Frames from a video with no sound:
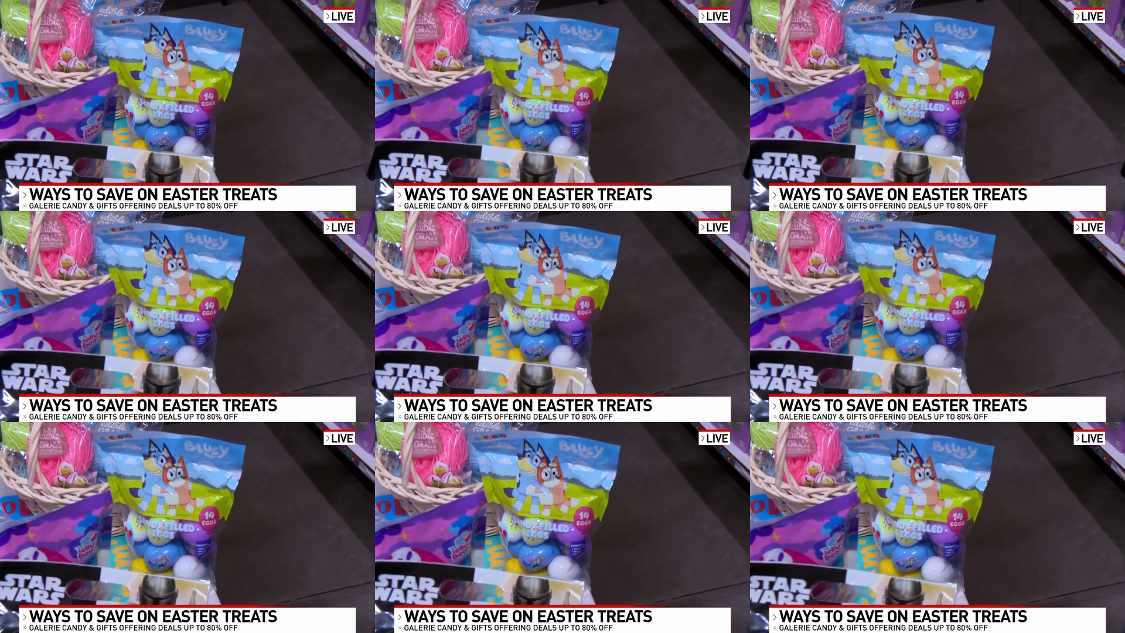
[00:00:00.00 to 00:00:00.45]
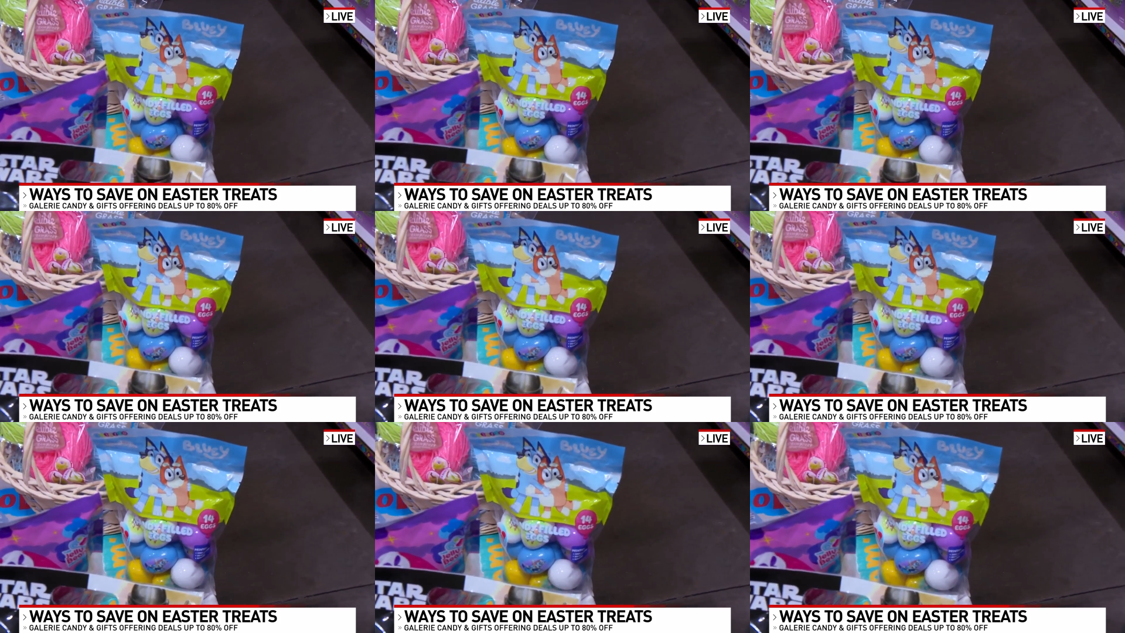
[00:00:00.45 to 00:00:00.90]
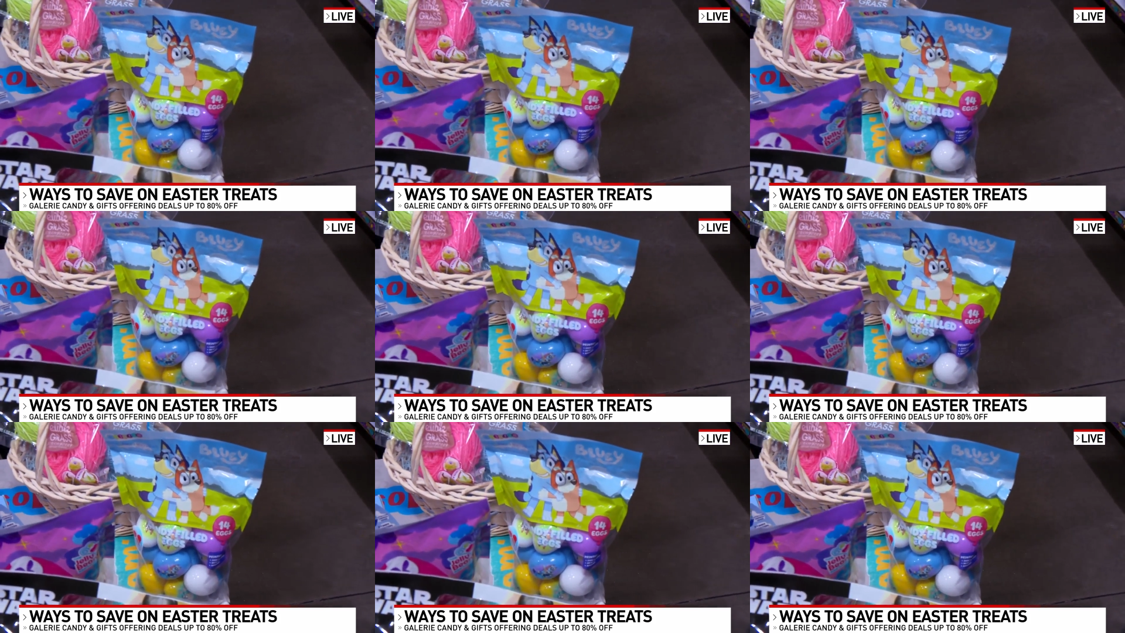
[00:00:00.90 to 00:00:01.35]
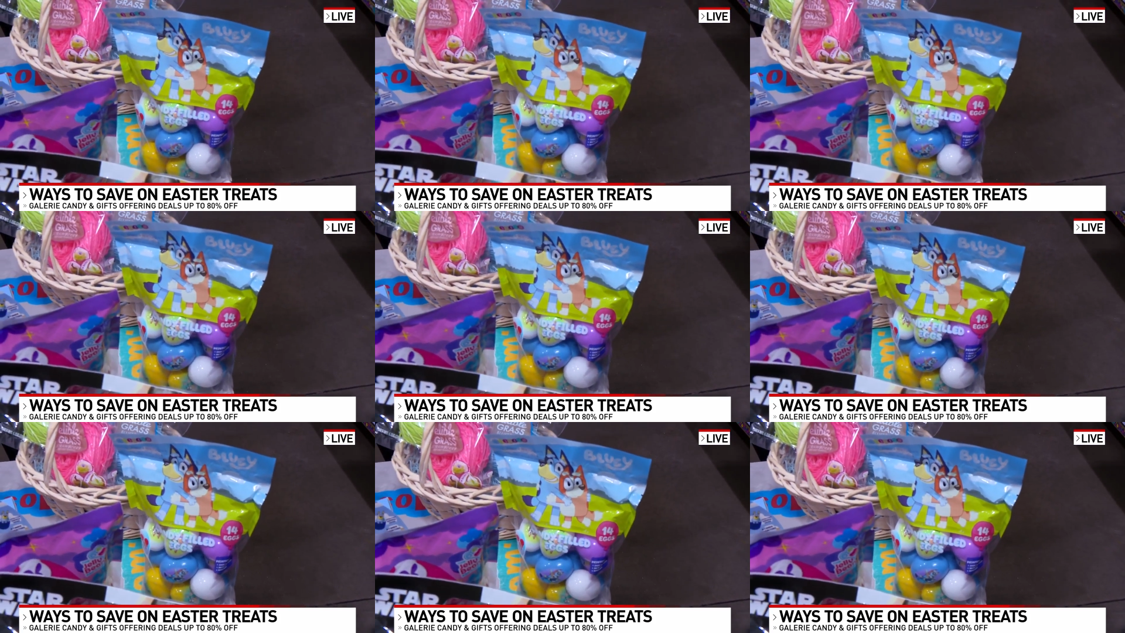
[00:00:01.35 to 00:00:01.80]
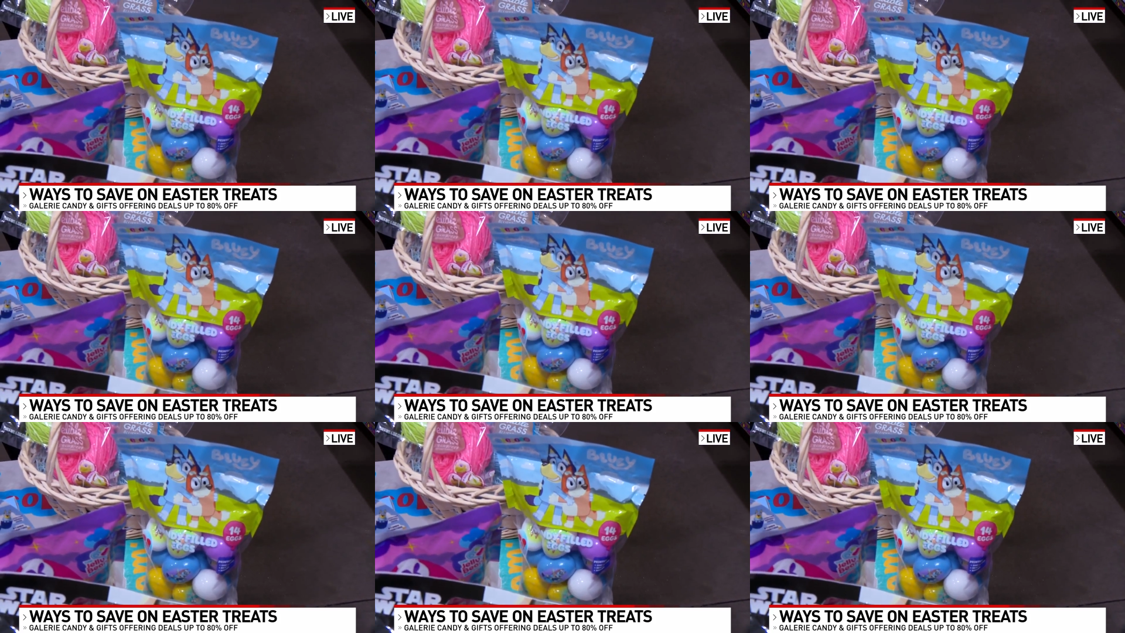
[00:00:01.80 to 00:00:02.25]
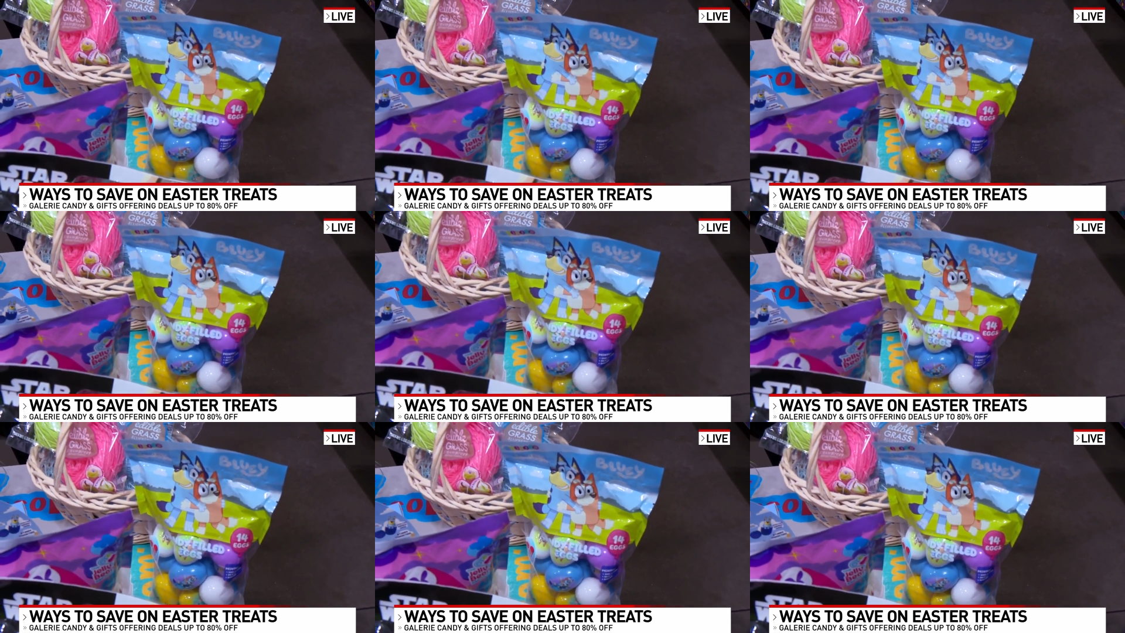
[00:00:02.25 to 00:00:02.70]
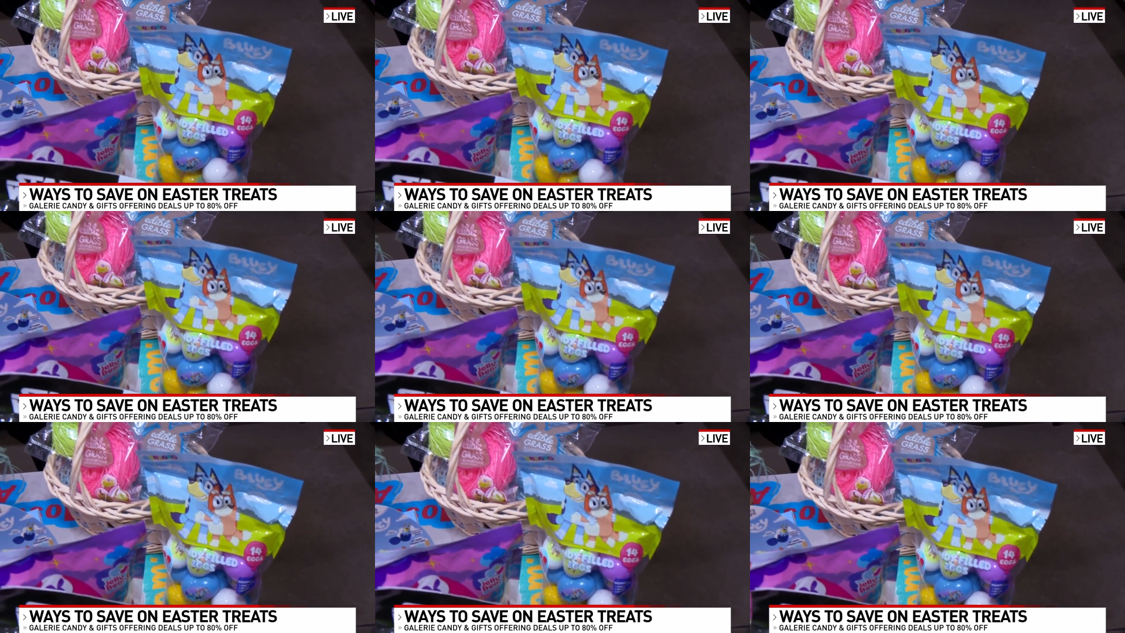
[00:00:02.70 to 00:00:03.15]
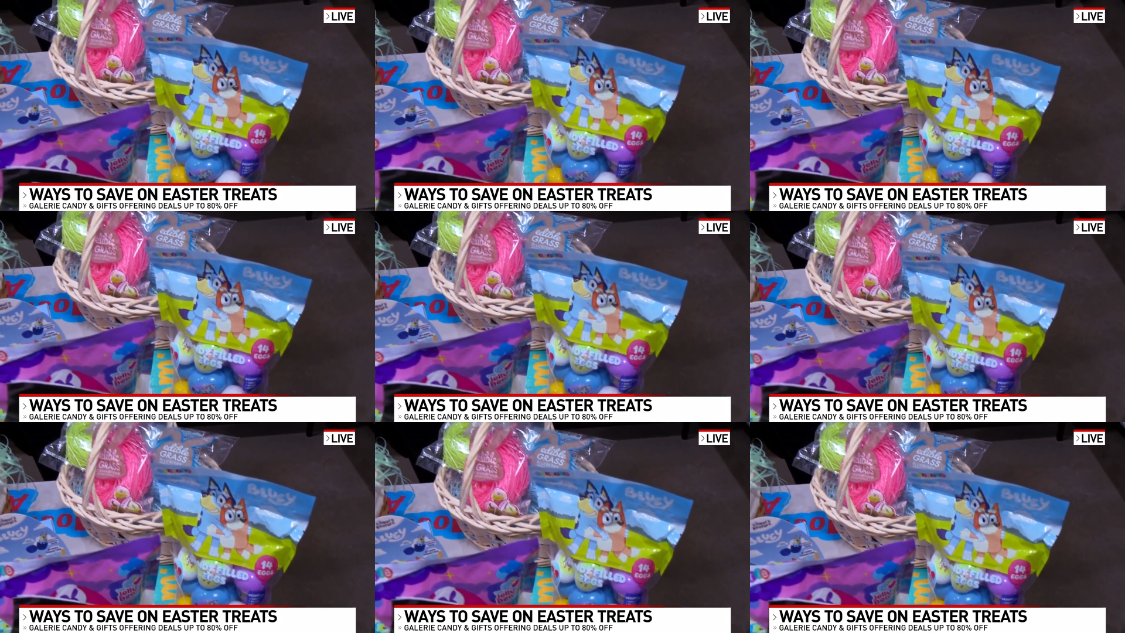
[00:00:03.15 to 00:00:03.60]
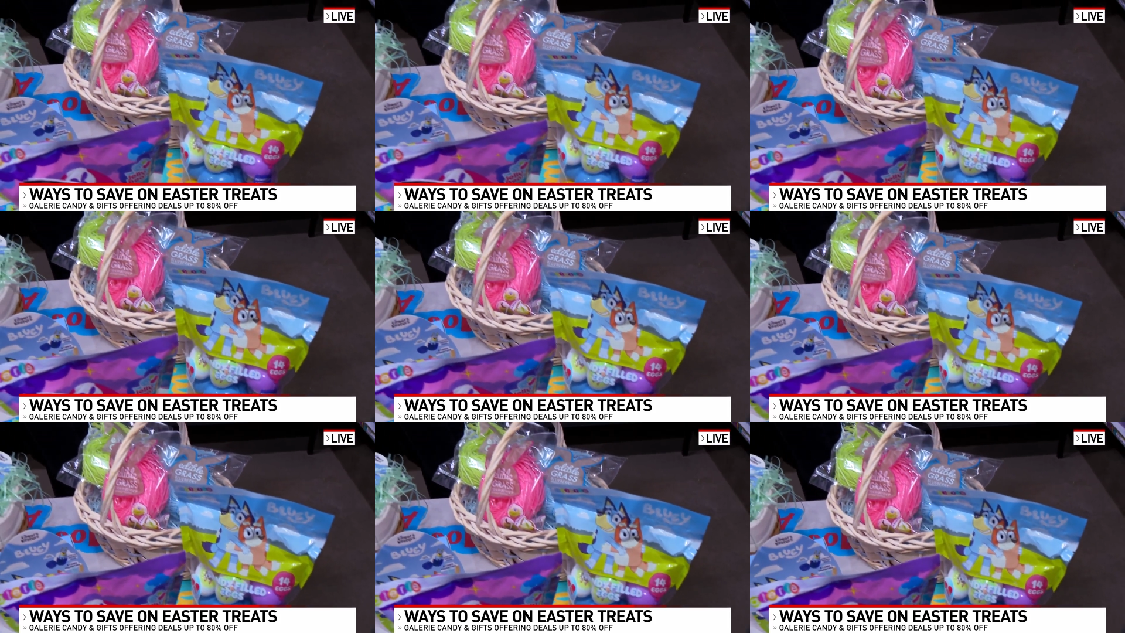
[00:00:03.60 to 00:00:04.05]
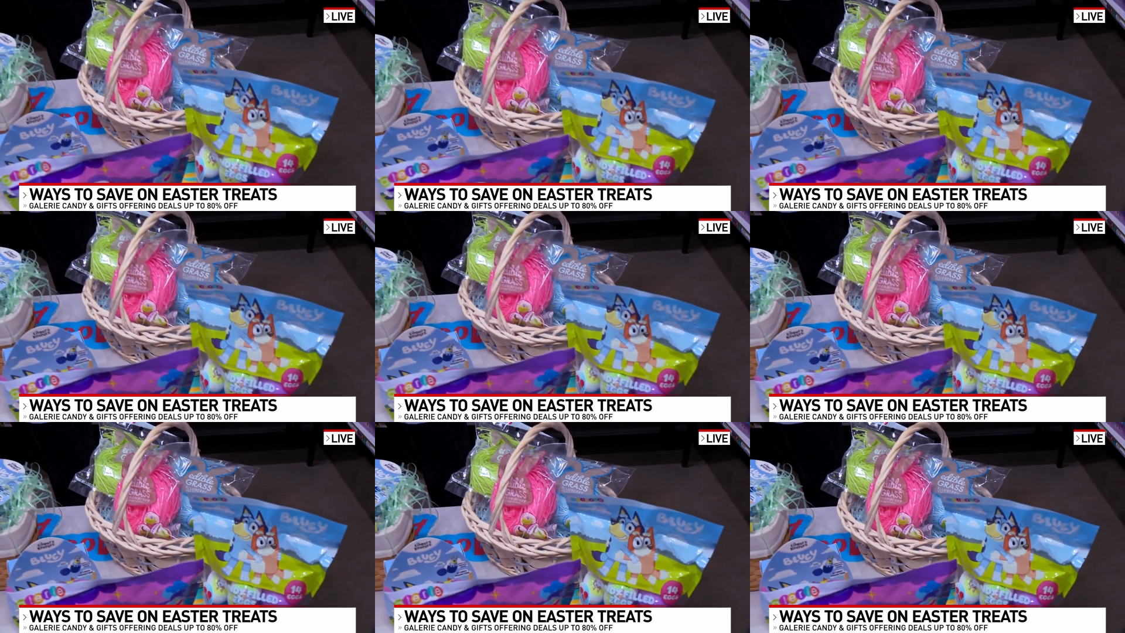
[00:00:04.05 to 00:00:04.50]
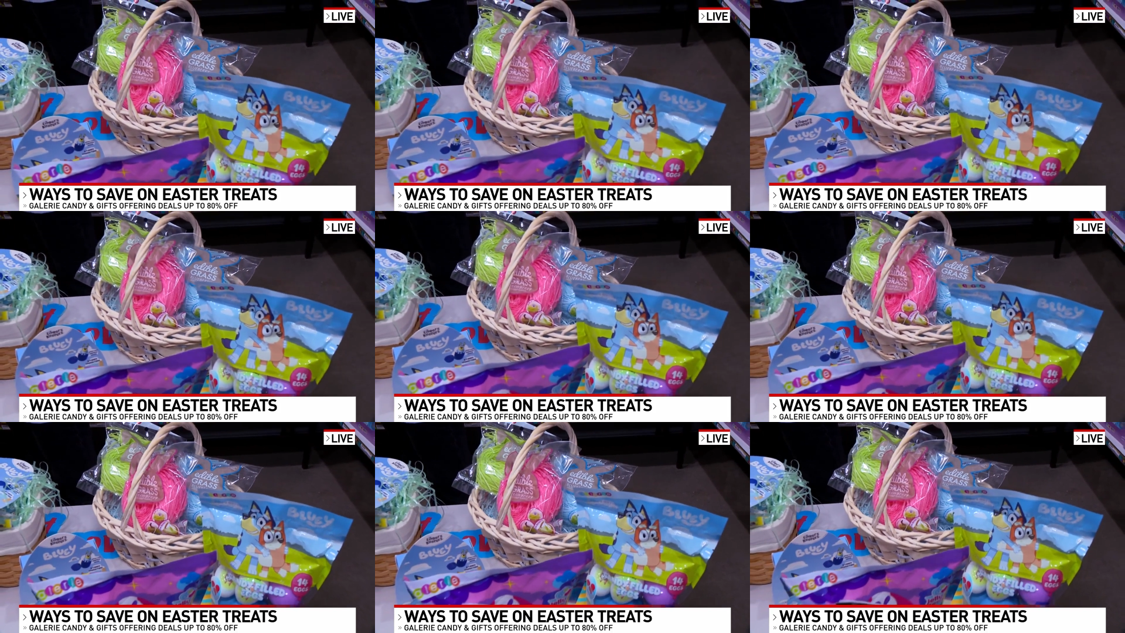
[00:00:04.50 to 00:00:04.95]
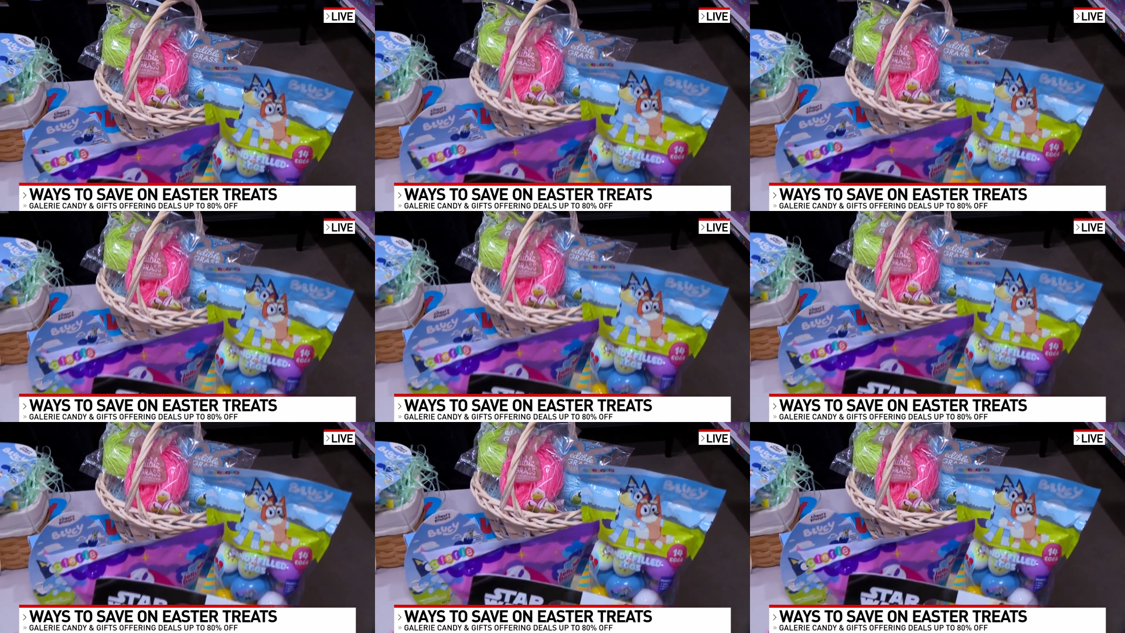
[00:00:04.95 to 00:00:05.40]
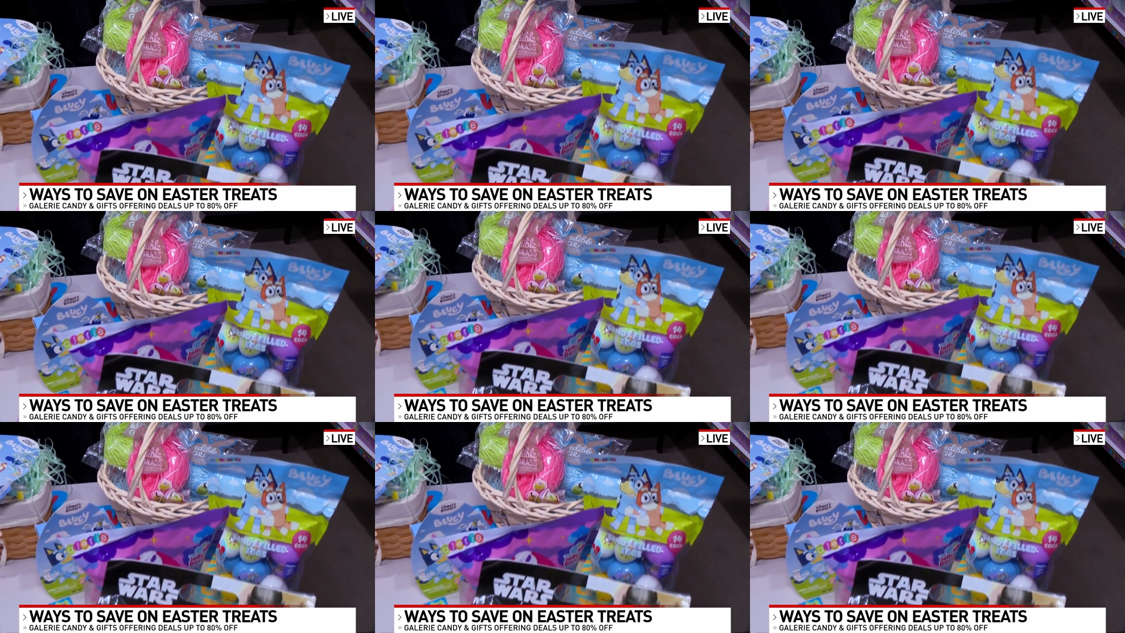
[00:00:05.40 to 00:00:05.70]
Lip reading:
No face is visible, so there are no lips to read.